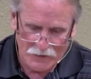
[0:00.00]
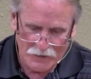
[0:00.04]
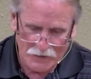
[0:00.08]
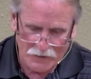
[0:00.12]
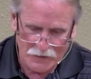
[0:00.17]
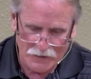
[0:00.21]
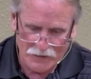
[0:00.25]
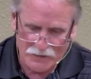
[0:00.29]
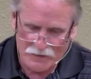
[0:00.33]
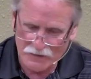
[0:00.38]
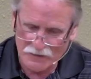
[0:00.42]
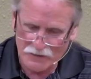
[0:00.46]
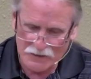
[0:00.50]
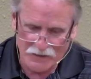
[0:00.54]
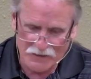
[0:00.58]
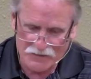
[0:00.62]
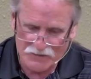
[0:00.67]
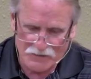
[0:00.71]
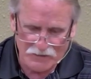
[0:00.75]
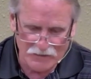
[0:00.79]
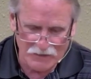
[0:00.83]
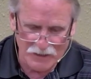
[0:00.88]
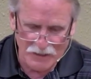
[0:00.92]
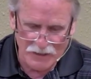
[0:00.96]
and he
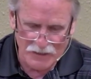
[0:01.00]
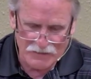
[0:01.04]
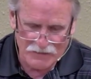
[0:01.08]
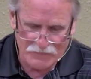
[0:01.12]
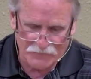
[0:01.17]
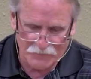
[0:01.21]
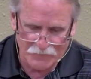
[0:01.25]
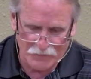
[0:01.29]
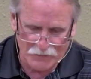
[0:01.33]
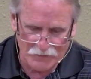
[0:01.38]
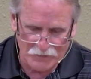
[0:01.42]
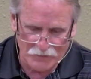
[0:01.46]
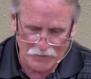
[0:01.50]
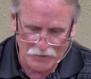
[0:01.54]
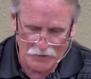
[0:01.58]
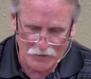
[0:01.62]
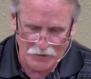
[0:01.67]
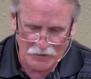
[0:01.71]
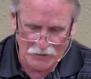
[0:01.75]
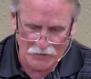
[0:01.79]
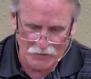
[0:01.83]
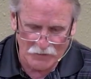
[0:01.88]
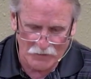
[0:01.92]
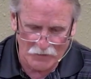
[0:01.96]
doesn't last very
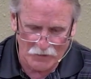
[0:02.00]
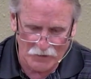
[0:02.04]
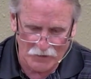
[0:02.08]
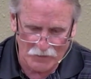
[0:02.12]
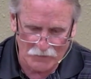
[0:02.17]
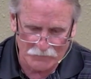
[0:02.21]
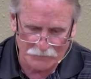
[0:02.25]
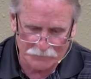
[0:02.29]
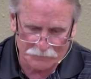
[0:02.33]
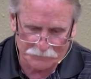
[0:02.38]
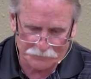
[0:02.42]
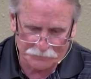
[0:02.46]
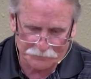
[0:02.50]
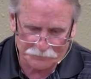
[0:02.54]
long at all.